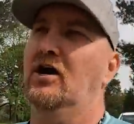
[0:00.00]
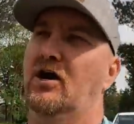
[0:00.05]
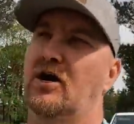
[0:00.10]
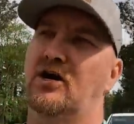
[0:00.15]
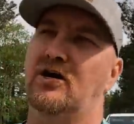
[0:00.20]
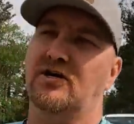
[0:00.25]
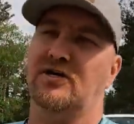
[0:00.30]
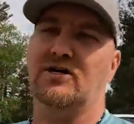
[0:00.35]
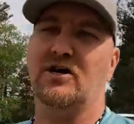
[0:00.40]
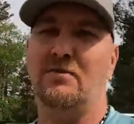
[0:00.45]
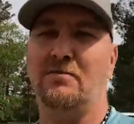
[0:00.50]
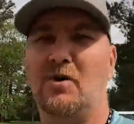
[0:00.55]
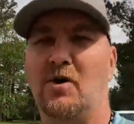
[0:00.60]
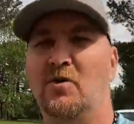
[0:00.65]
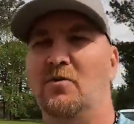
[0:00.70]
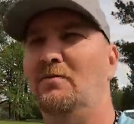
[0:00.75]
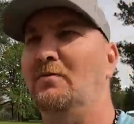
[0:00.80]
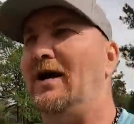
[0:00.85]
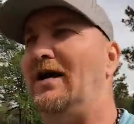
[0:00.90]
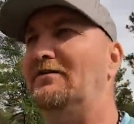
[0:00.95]
on Come
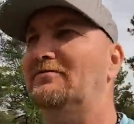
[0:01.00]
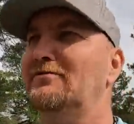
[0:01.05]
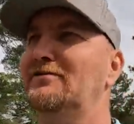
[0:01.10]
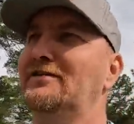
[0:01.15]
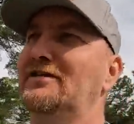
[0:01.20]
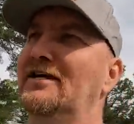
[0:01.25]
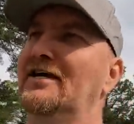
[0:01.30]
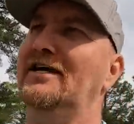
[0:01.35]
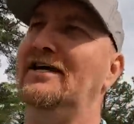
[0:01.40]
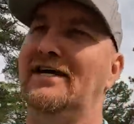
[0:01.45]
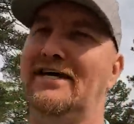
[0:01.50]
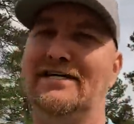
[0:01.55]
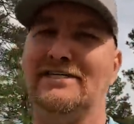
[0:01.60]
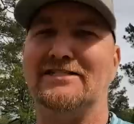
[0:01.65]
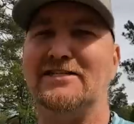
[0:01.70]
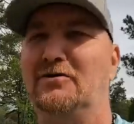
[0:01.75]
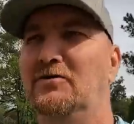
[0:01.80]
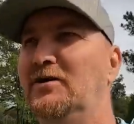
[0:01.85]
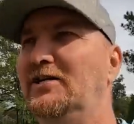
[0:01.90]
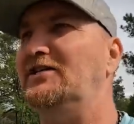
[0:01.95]
On Mountain, and
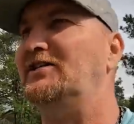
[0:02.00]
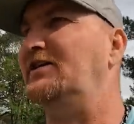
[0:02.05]
it's going